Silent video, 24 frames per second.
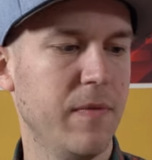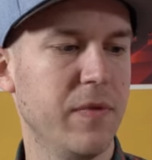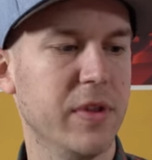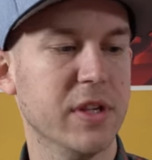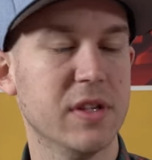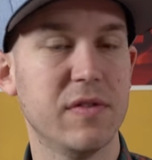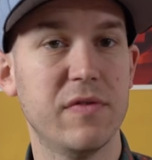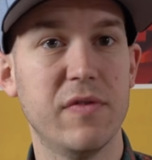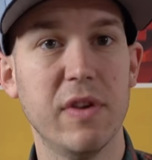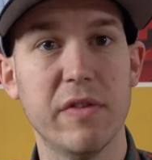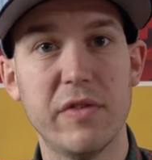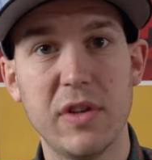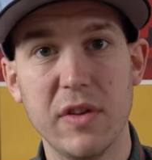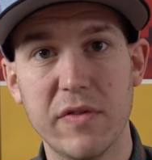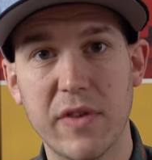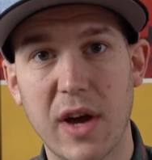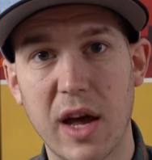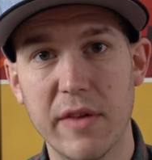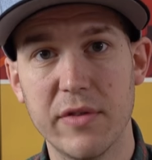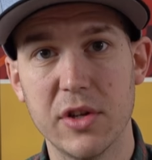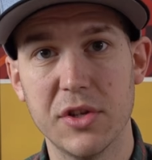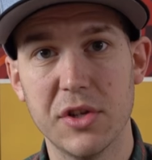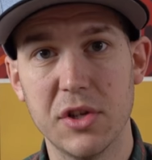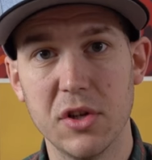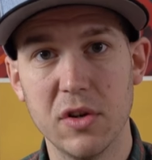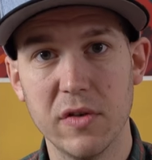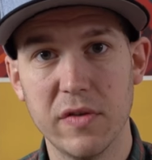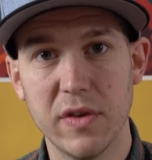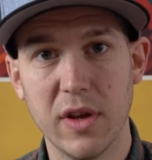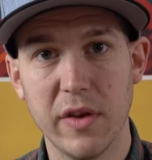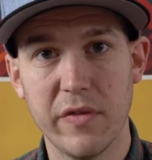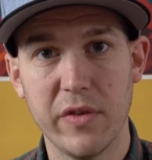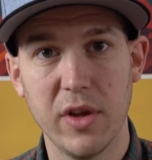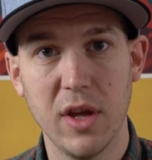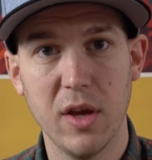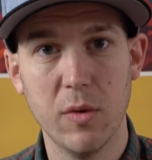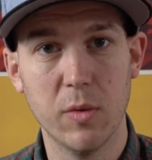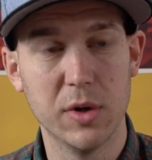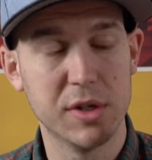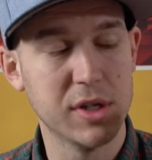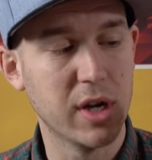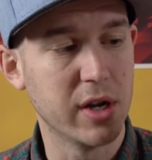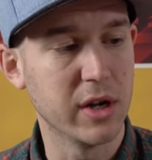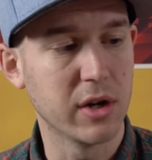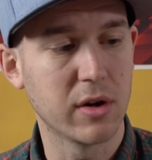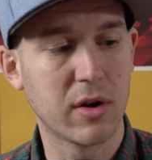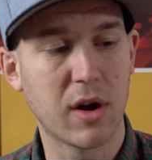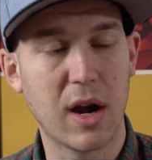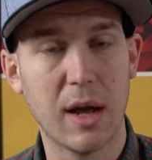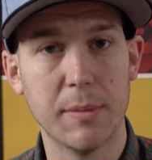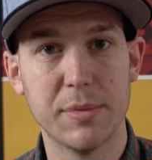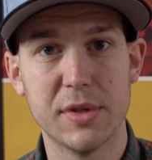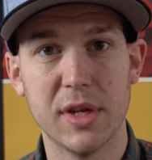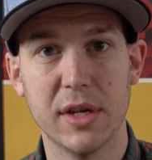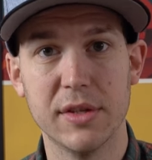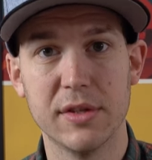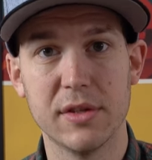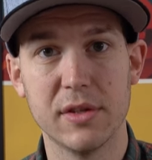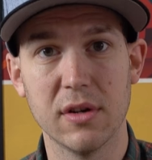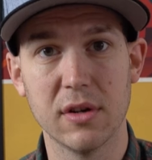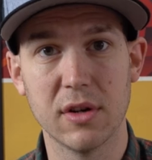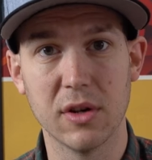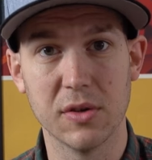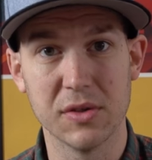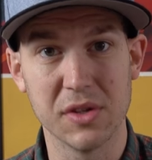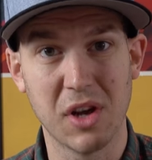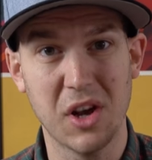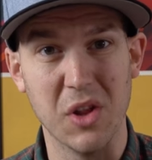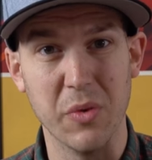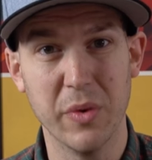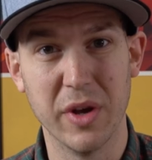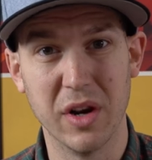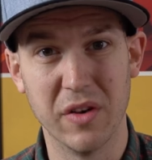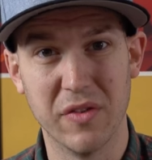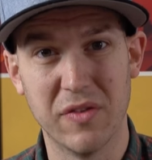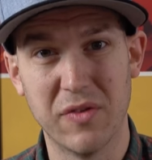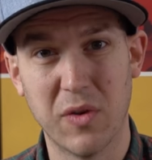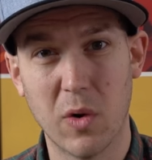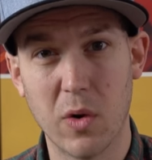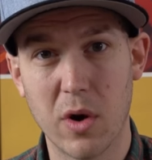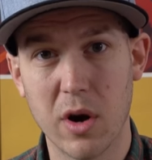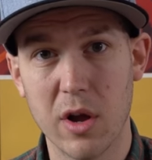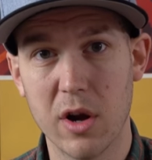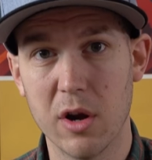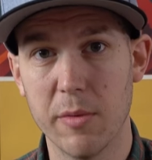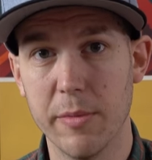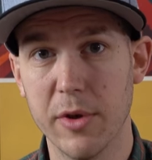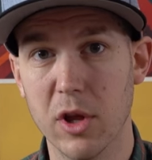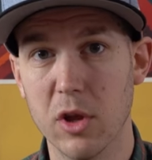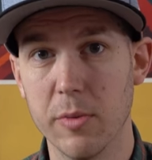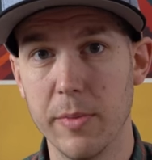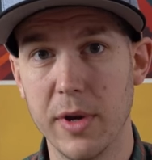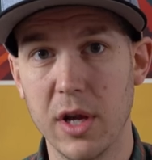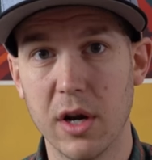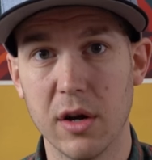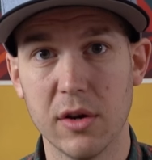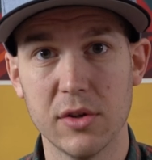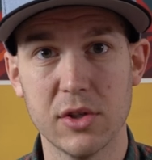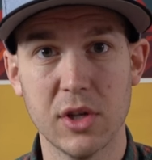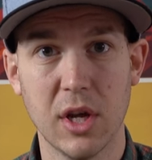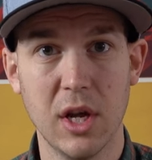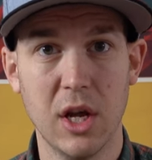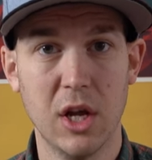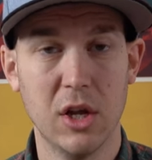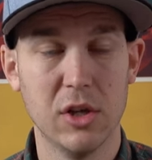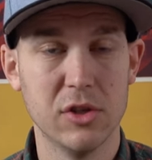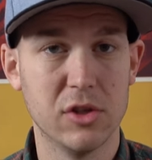This 55 to 250, which on a crop sensor goes all the way to 400 millimeters.